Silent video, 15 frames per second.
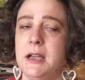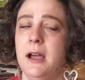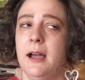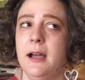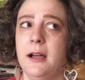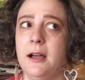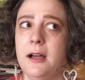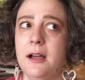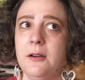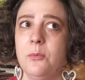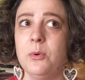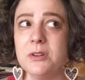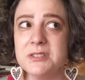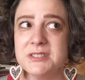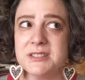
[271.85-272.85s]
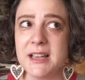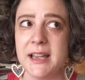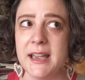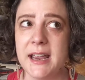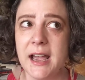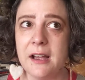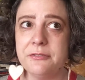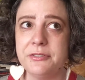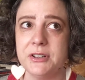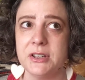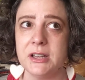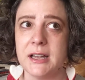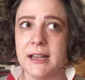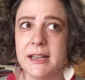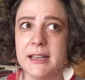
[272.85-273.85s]
Will say I feel
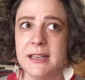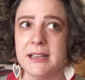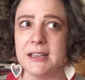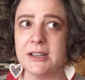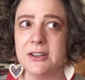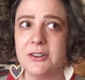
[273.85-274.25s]
like